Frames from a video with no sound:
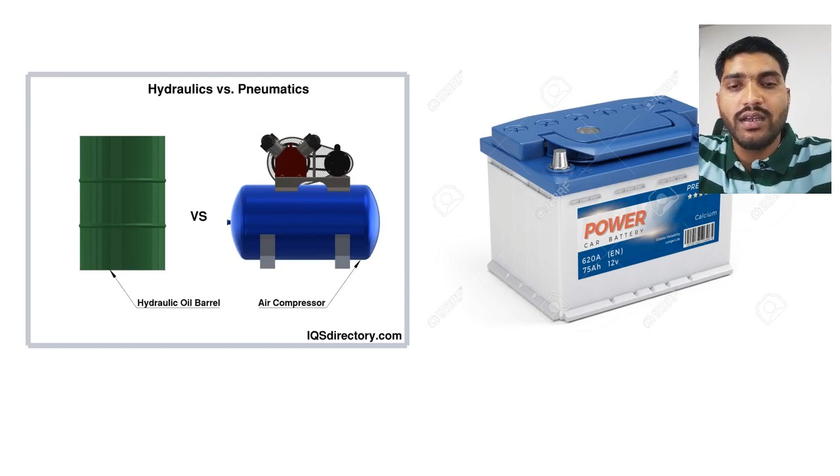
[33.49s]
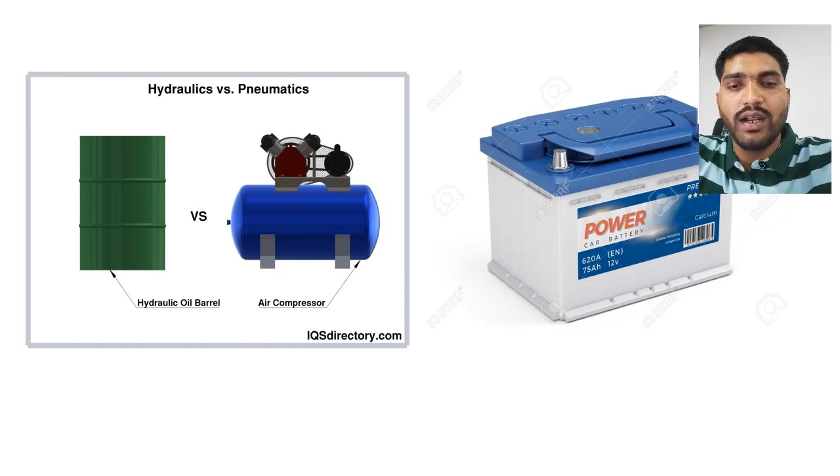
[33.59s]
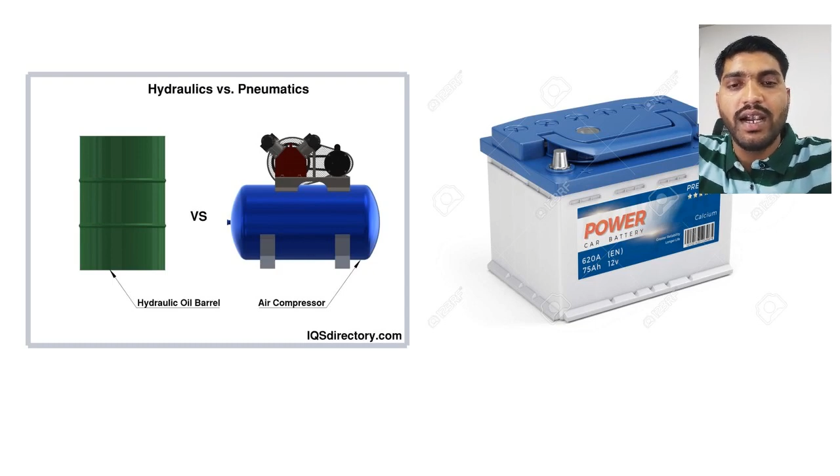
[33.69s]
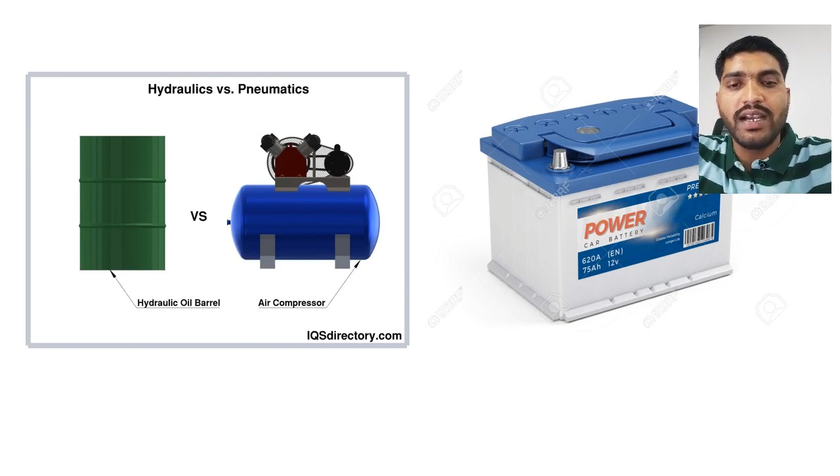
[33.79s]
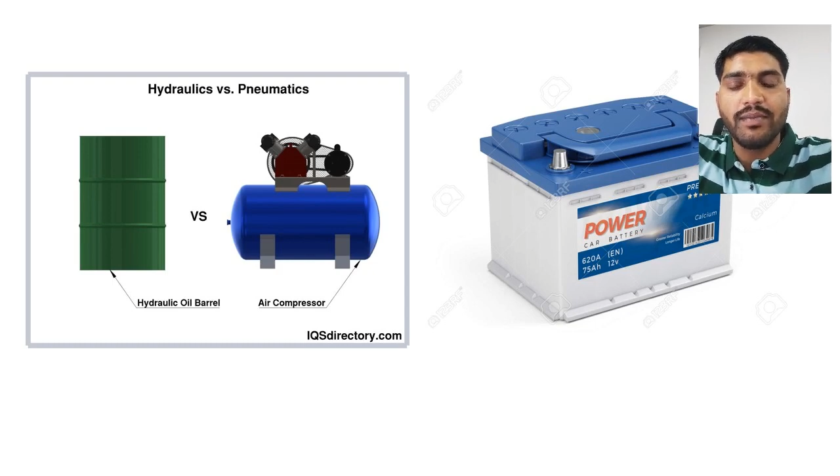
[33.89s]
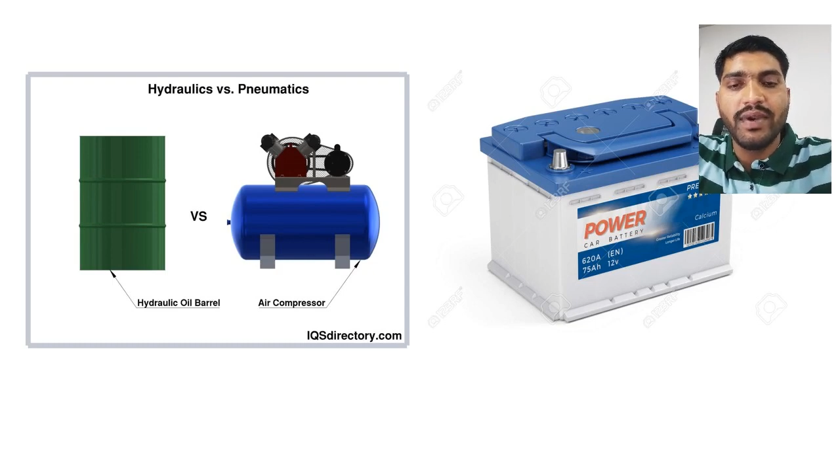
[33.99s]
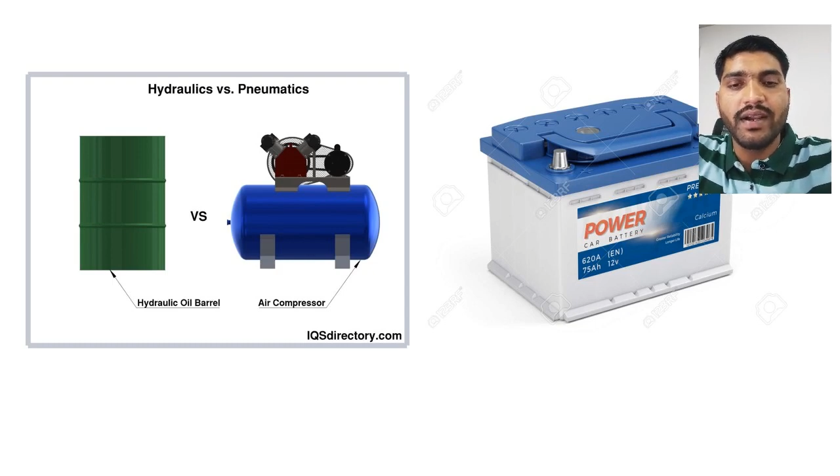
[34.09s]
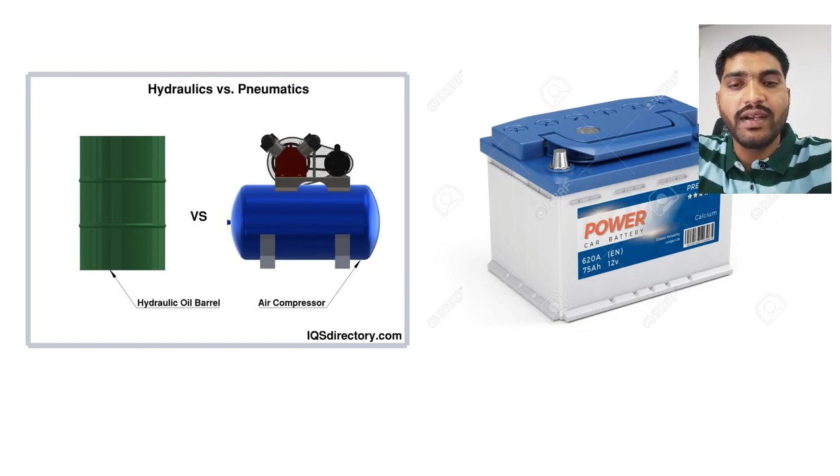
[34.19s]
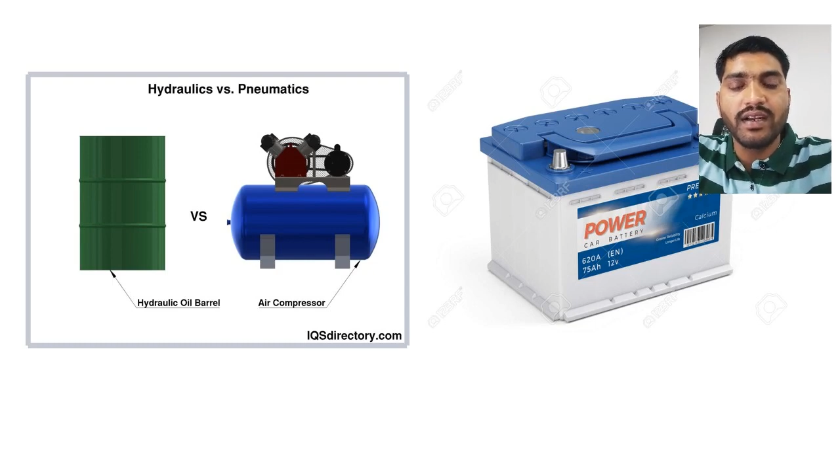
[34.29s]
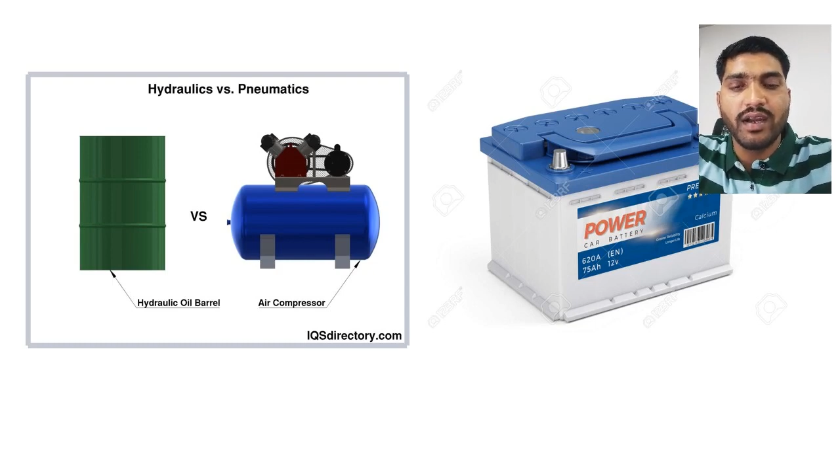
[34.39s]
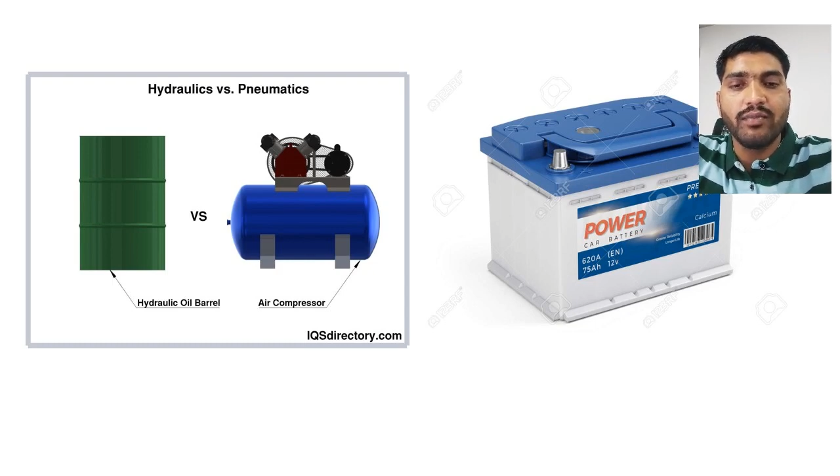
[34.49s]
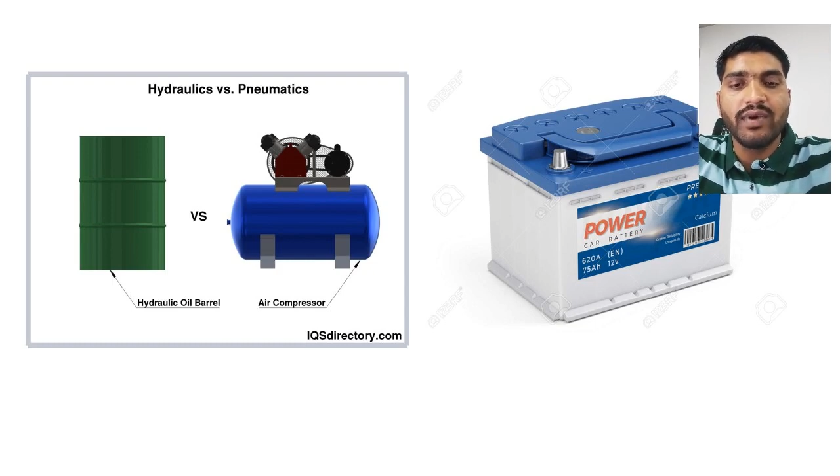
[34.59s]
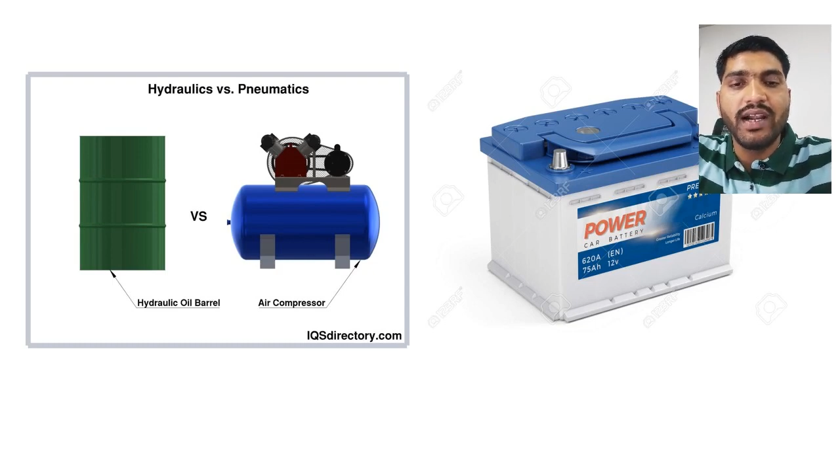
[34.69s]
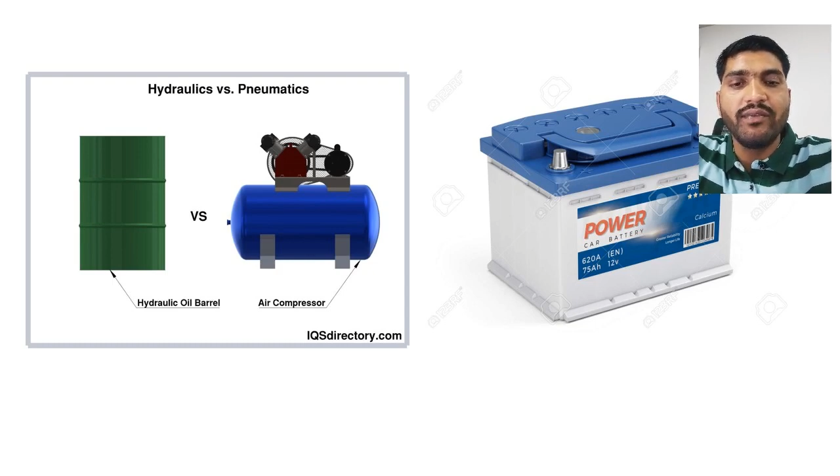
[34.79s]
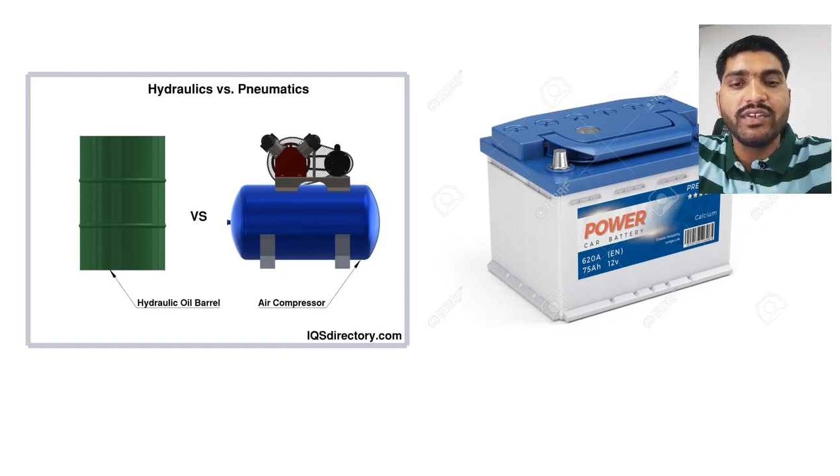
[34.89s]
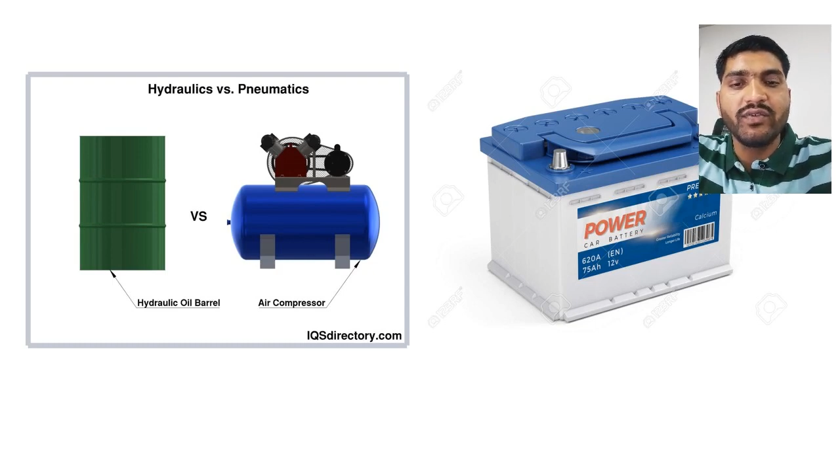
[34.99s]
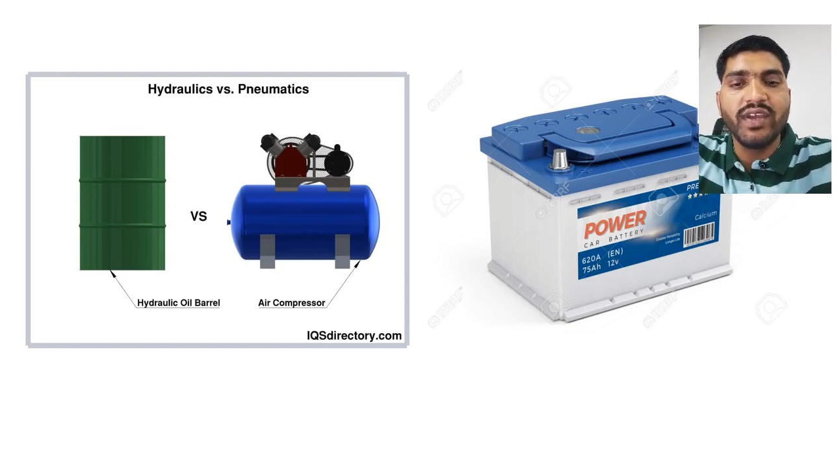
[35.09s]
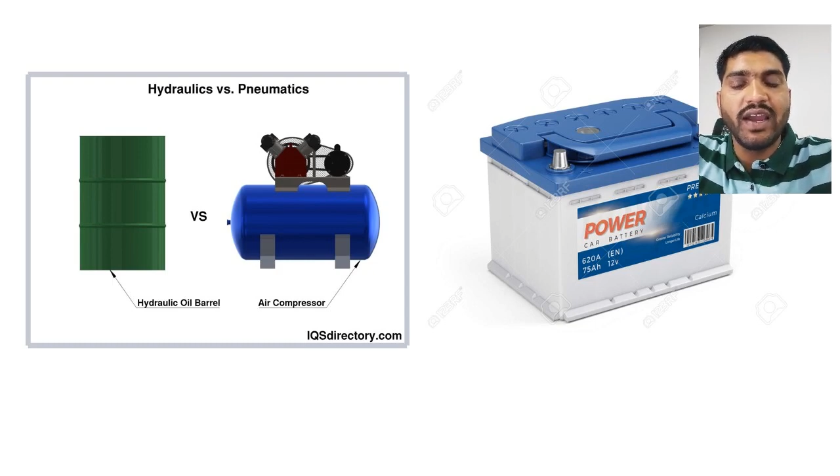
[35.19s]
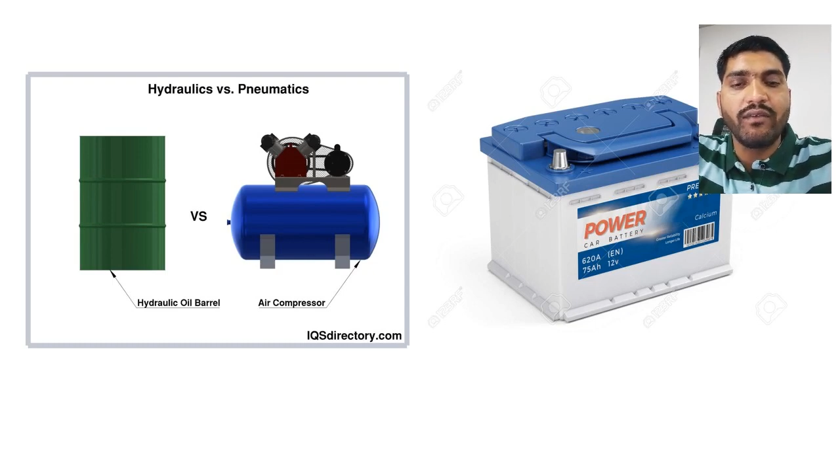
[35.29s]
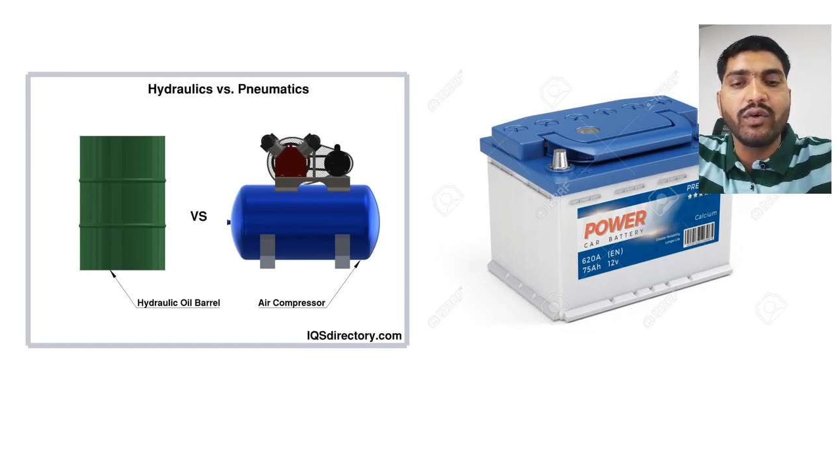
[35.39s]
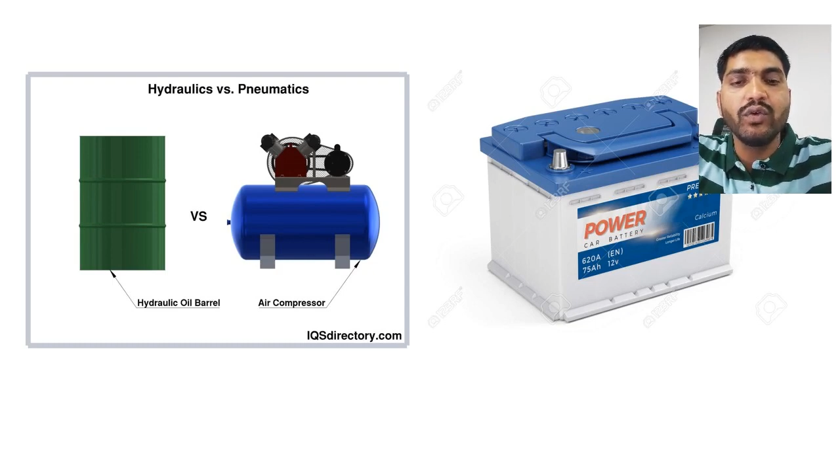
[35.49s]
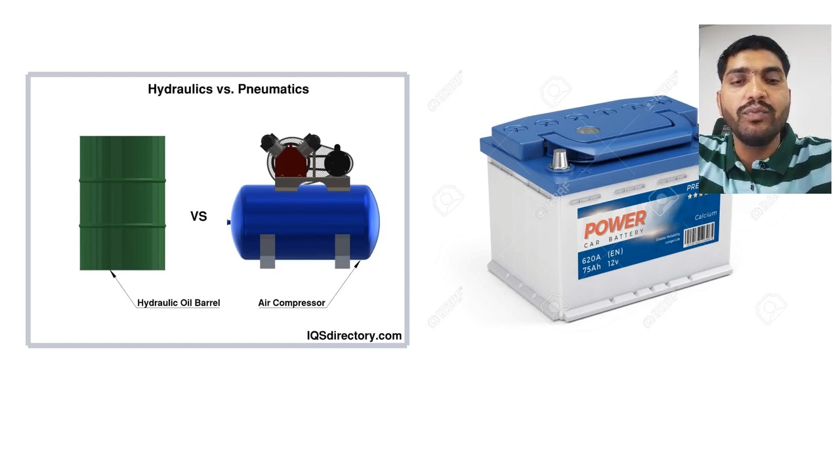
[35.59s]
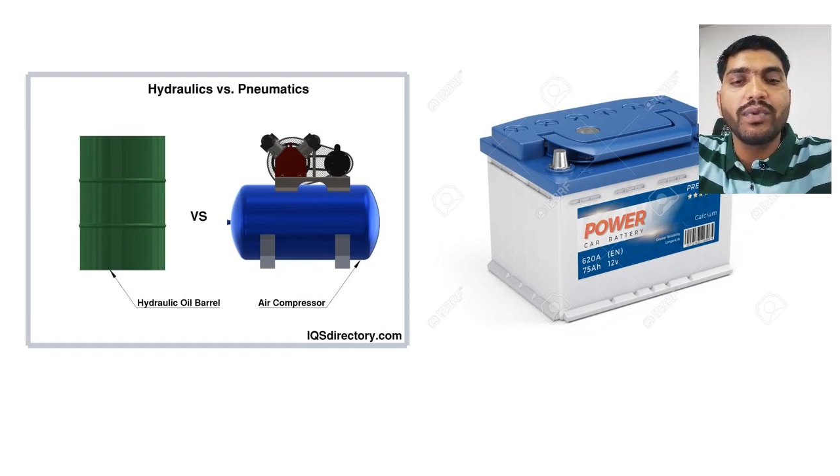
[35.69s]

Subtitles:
ultimate component which we have to